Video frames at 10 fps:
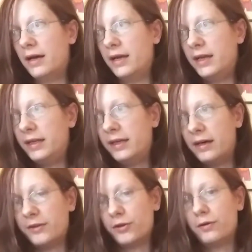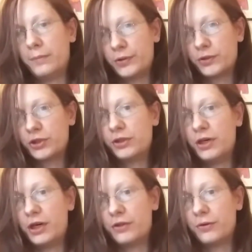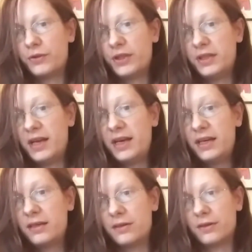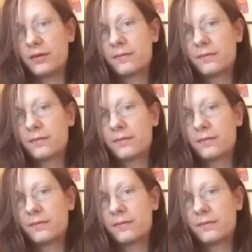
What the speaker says: any other emotion other than anger.